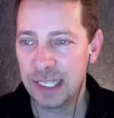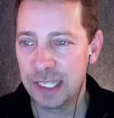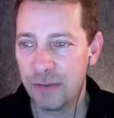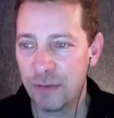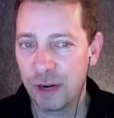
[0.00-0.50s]

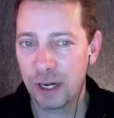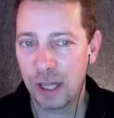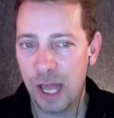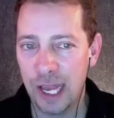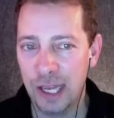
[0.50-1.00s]
this up for a
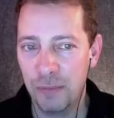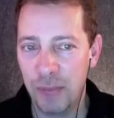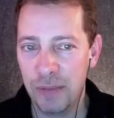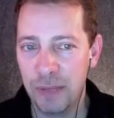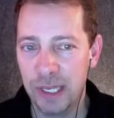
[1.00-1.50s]
client,
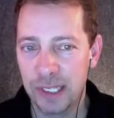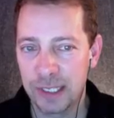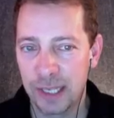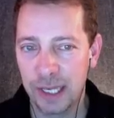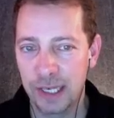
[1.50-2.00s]
maybe
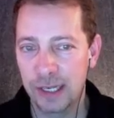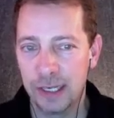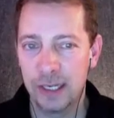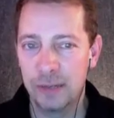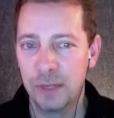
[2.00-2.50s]
it's like
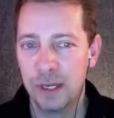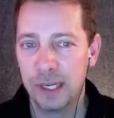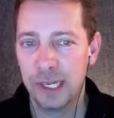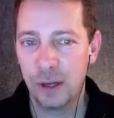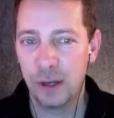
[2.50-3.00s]

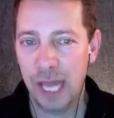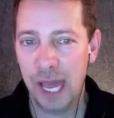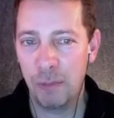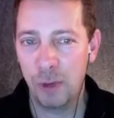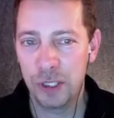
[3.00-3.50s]

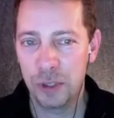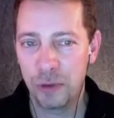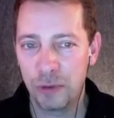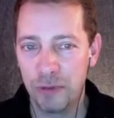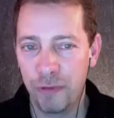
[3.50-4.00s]

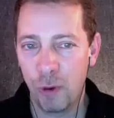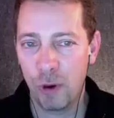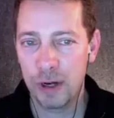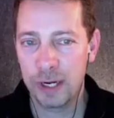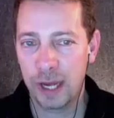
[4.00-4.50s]

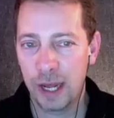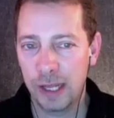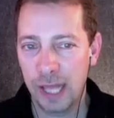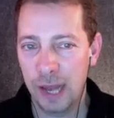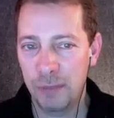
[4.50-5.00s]

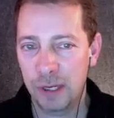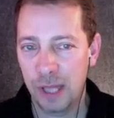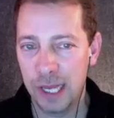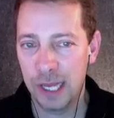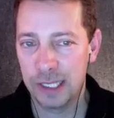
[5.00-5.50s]

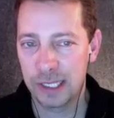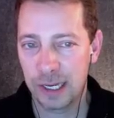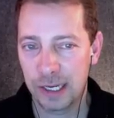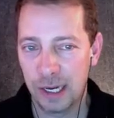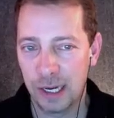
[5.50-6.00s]

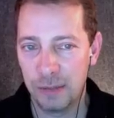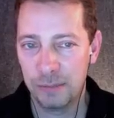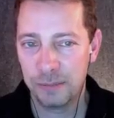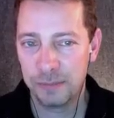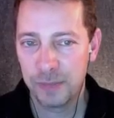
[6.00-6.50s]

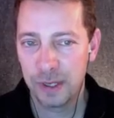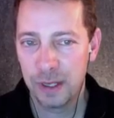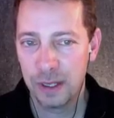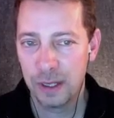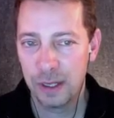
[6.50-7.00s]
lab1234.labclient.com,
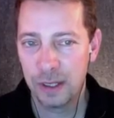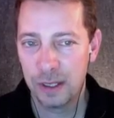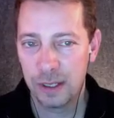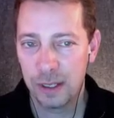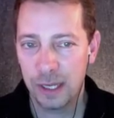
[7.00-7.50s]

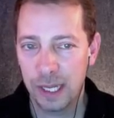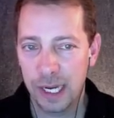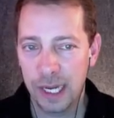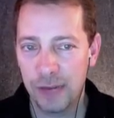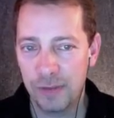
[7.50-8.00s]

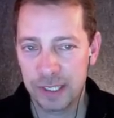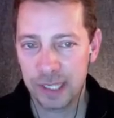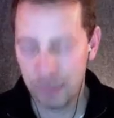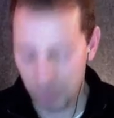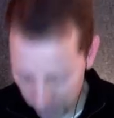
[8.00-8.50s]
and I have the
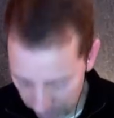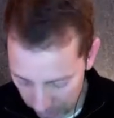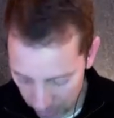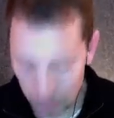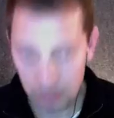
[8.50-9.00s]
same over
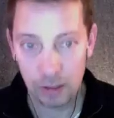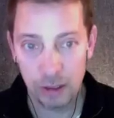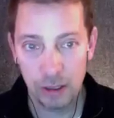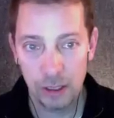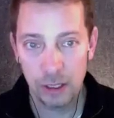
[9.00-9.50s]
here.
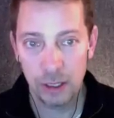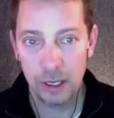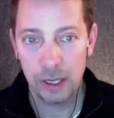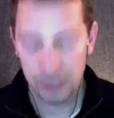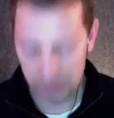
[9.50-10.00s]

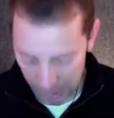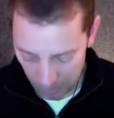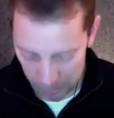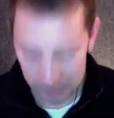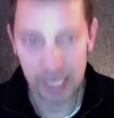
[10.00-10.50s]

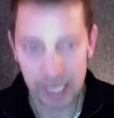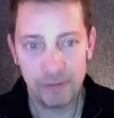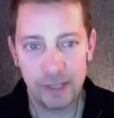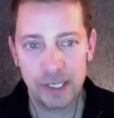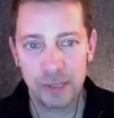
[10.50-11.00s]
I won't
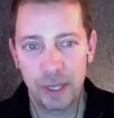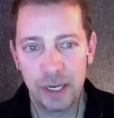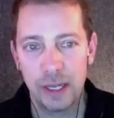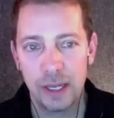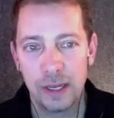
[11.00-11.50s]
save this, but
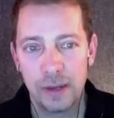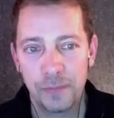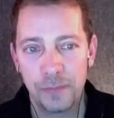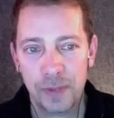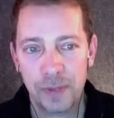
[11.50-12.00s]

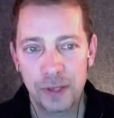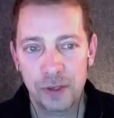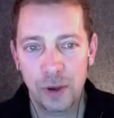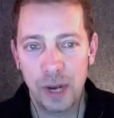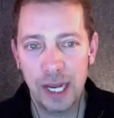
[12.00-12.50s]

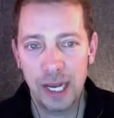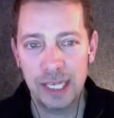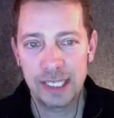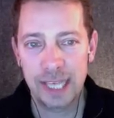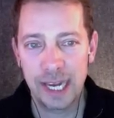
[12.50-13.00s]
so
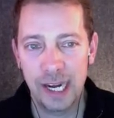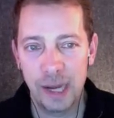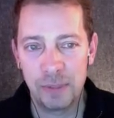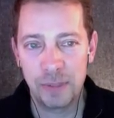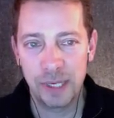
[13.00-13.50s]
I set it
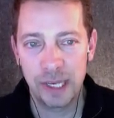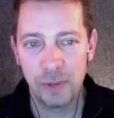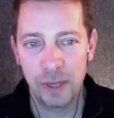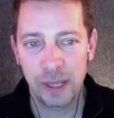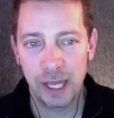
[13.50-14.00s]
up to
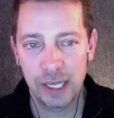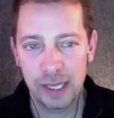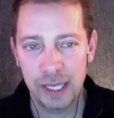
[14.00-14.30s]
begin with like